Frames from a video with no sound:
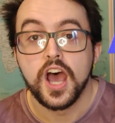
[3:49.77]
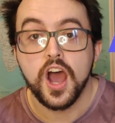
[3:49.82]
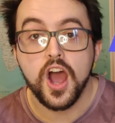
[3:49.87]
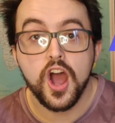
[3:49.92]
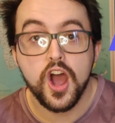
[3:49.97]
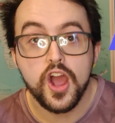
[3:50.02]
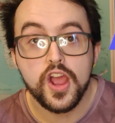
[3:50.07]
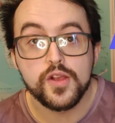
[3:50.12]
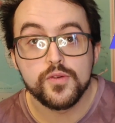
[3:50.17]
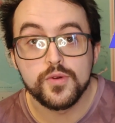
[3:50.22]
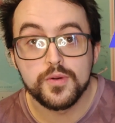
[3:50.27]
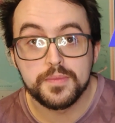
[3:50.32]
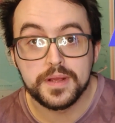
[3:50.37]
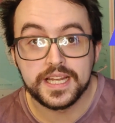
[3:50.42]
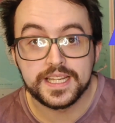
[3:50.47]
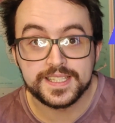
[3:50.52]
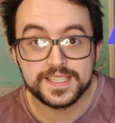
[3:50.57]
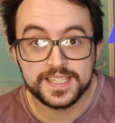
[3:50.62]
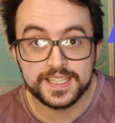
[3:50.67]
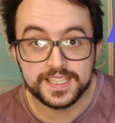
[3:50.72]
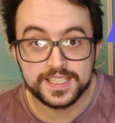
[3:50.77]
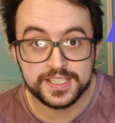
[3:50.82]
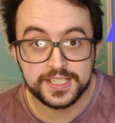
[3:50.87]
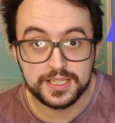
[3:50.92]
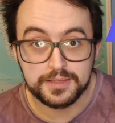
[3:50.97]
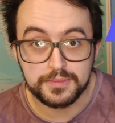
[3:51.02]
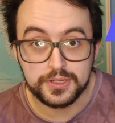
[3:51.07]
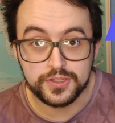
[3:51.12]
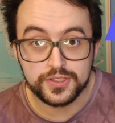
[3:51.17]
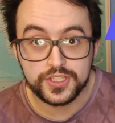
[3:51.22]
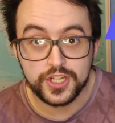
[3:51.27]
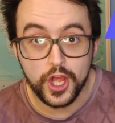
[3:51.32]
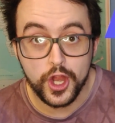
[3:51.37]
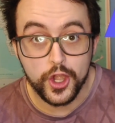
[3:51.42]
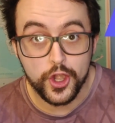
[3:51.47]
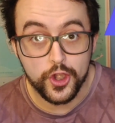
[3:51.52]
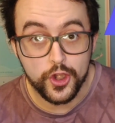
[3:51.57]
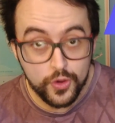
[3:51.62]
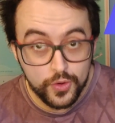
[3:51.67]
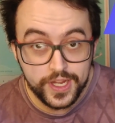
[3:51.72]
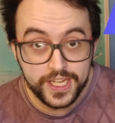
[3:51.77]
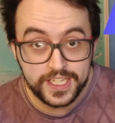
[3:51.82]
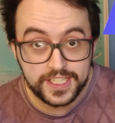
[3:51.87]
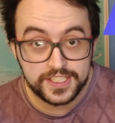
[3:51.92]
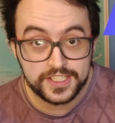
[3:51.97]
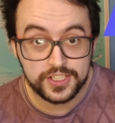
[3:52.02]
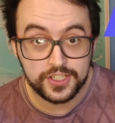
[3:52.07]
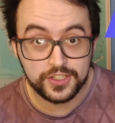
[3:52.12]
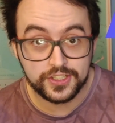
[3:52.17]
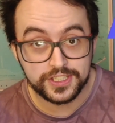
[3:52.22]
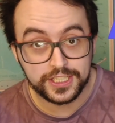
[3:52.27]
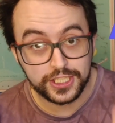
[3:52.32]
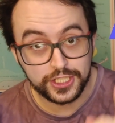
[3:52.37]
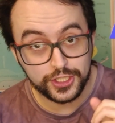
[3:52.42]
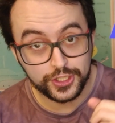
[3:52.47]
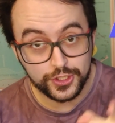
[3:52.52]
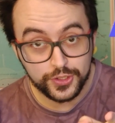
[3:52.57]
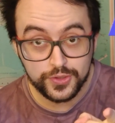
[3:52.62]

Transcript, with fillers: I will be listening to the most annoying song that